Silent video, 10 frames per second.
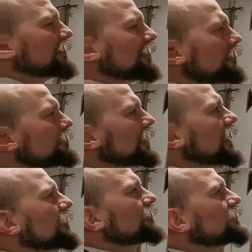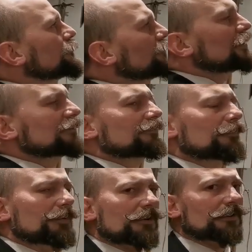don't have is the rest of
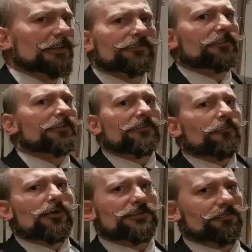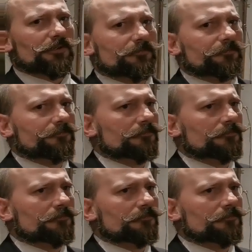the bard, if there ever was one.